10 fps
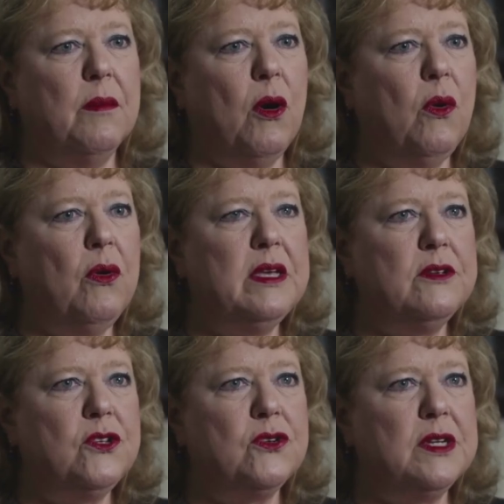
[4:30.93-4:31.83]
whole
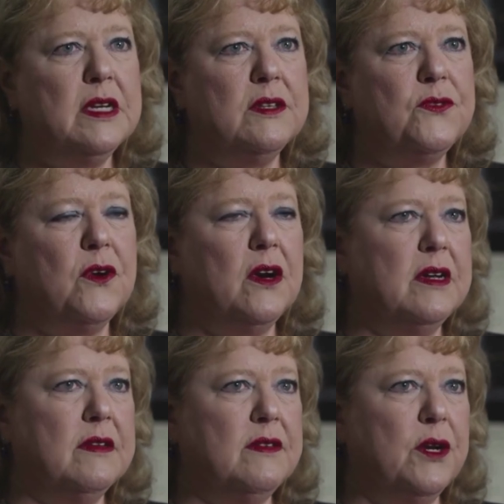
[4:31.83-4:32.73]
history as far
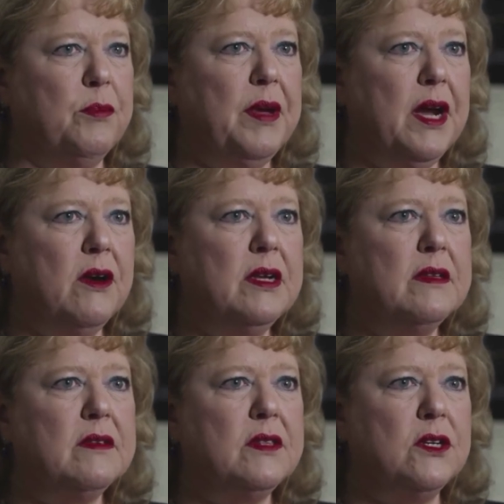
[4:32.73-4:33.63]
as their
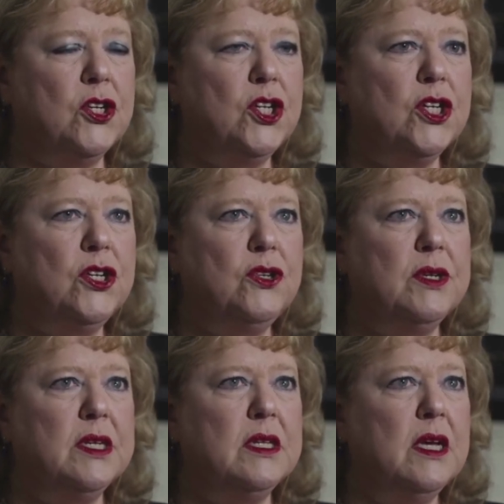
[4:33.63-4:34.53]
parents, their
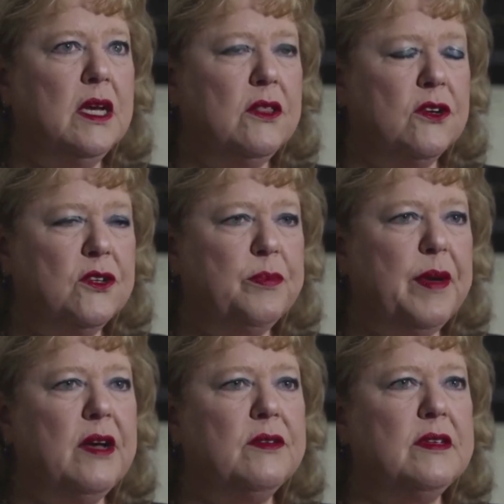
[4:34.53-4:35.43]
children, their
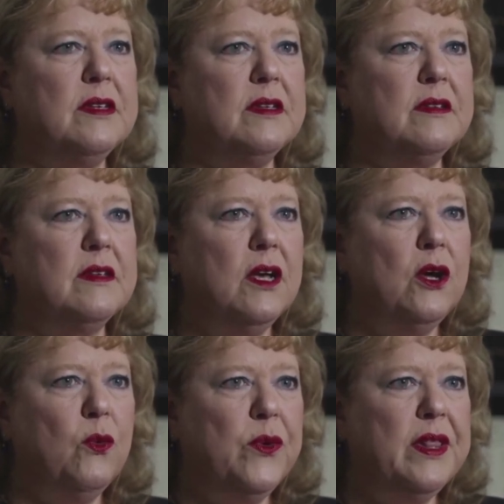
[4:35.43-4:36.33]
spouses,
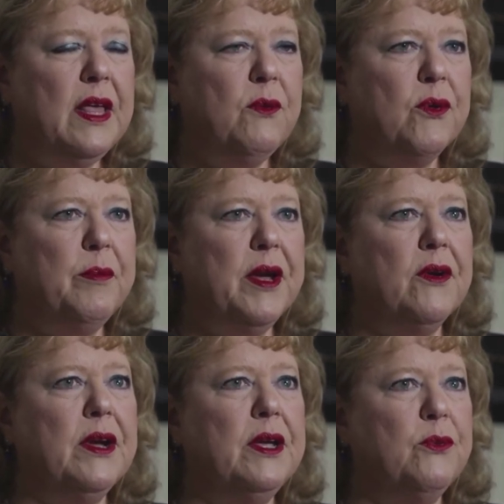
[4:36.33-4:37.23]
when they were
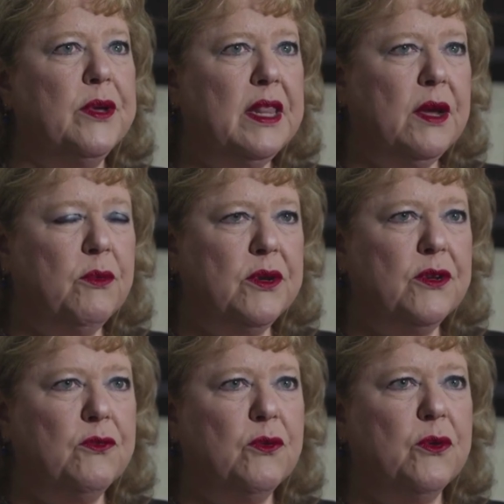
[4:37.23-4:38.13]
married, when they were
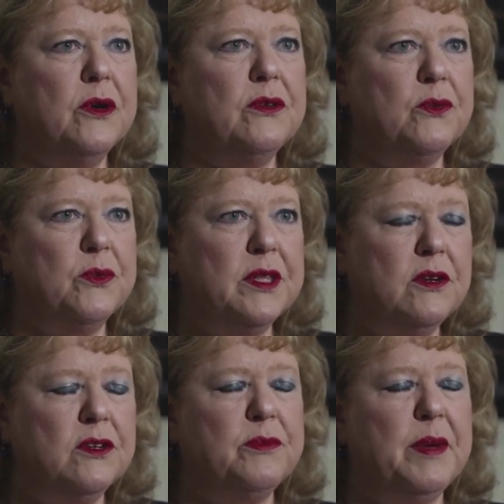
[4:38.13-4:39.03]
divorced, when
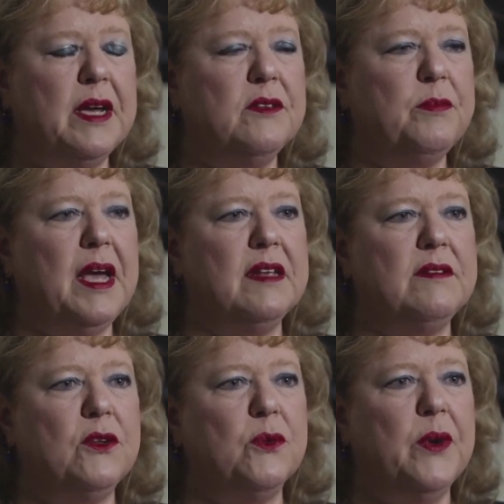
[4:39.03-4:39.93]
their spouse
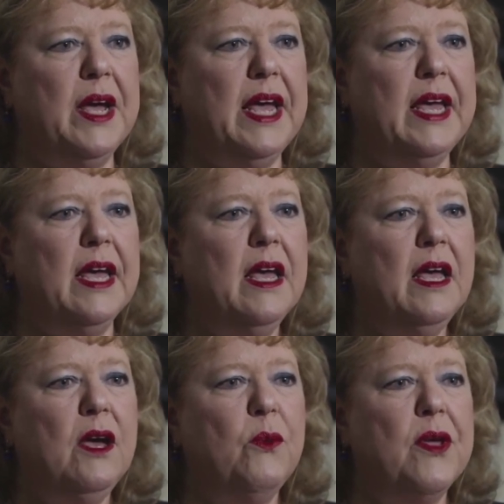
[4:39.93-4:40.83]
passed away,
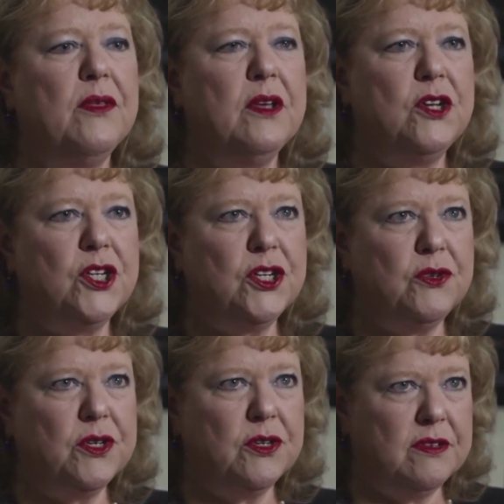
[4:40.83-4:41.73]
whether their
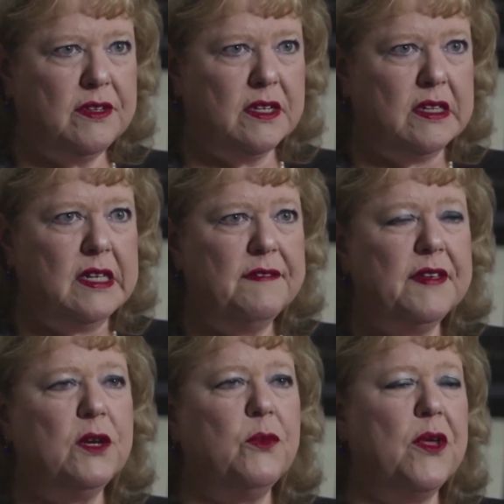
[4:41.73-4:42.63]
children are still
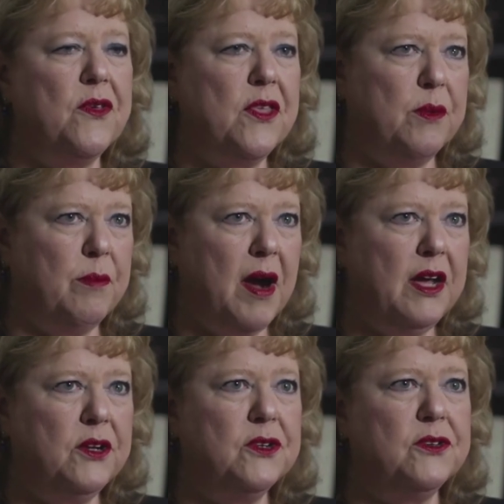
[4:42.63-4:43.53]
living, whether they're
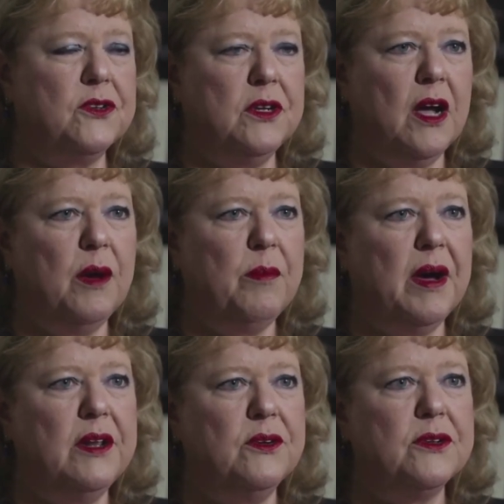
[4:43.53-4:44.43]
minors or not
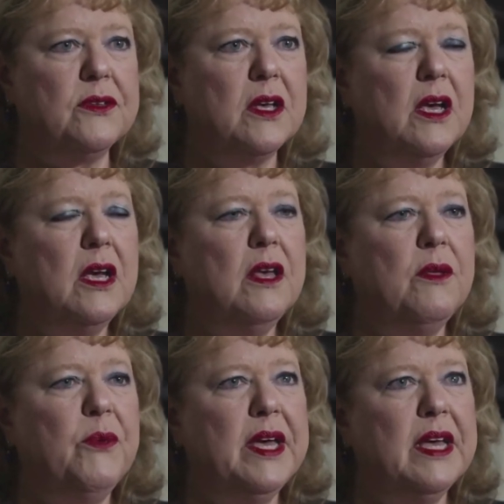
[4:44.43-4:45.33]
minors.
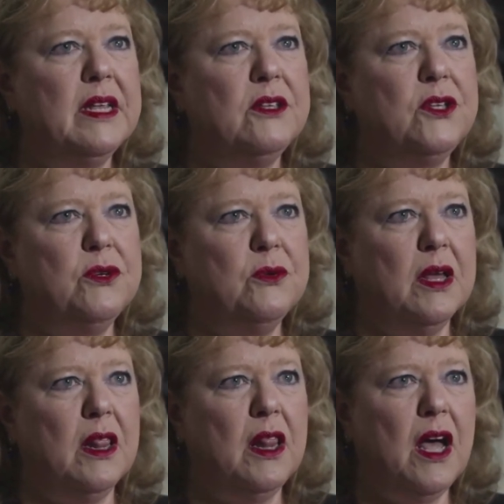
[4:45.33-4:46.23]
We get into
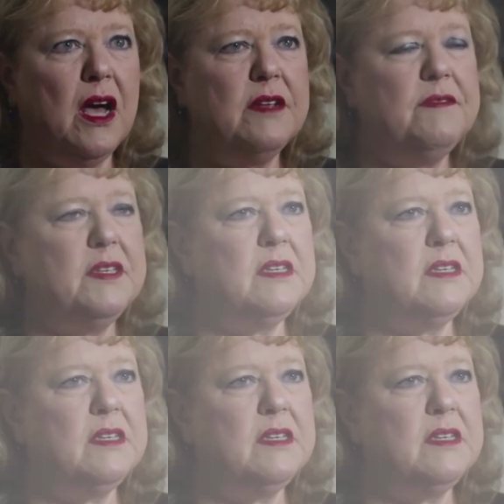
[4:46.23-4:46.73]
a lot of